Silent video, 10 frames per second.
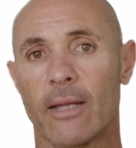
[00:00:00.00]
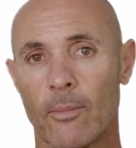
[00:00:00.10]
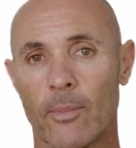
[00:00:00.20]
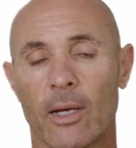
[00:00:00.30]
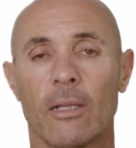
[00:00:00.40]

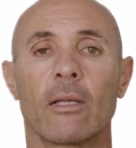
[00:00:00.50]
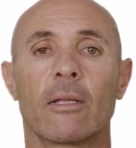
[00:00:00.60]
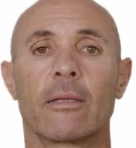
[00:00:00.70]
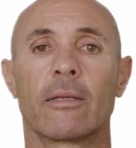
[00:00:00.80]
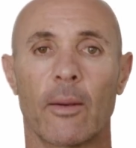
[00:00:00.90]
dumbbell,
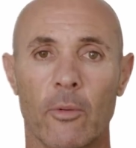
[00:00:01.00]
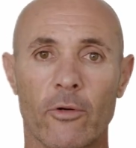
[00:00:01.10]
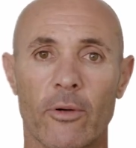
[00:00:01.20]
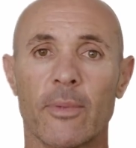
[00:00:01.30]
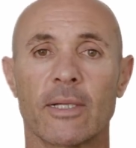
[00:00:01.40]
double
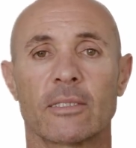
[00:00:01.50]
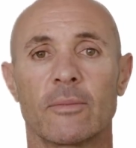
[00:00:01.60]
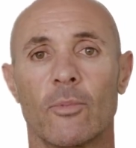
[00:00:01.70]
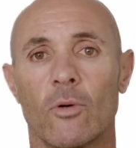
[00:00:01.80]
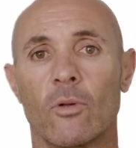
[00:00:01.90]
grip
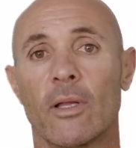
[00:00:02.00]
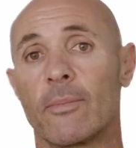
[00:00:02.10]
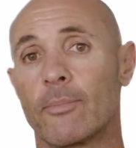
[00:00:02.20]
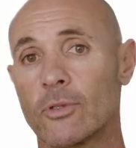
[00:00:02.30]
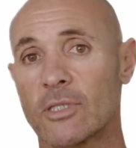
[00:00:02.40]
medicine ball,
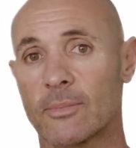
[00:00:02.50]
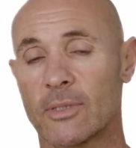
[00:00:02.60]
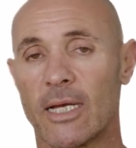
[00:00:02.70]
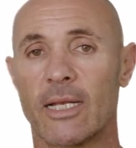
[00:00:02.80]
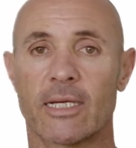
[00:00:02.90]
and push-up
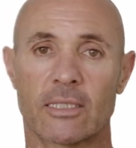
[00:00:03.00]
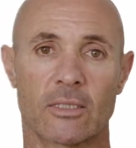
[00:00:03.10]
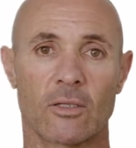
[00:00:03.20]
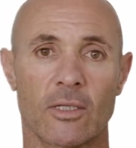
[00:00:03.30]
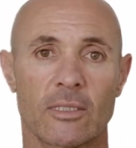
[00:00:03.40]
stand
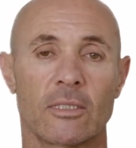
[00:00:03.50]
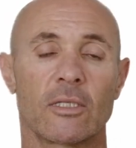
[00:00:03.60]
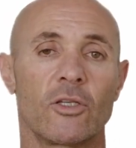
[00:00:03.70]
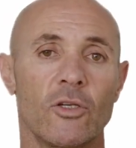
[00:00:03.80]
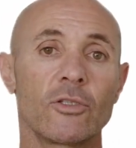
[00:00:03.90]
exercises
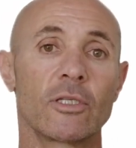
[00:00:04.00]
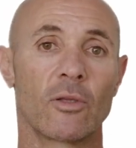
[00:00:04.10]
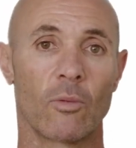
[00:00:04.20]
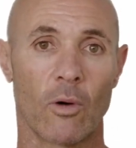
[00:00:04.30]
using the